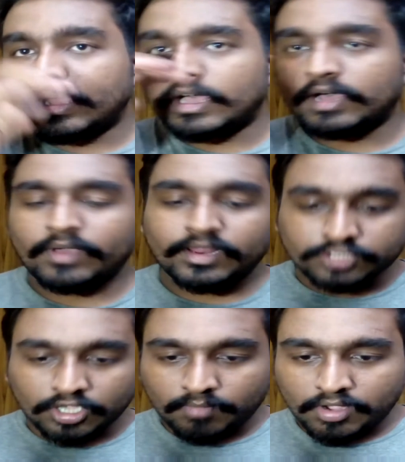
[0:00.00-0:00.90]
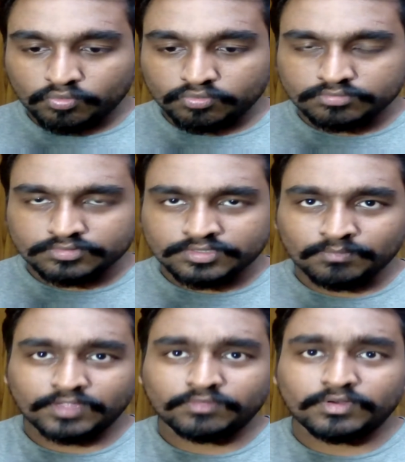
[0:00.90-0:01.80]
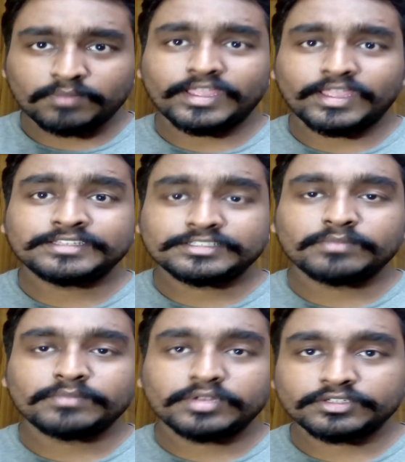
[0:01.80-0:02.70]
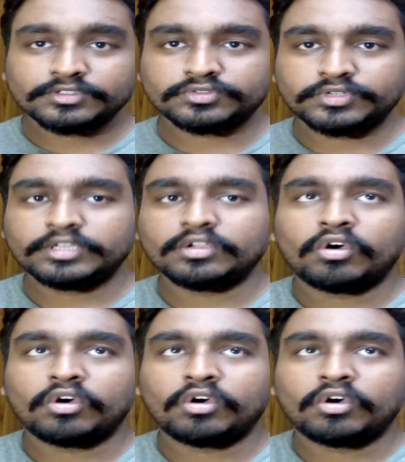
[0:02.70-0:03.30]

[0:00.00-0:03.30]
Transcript: where I talk about something from the entertainment industry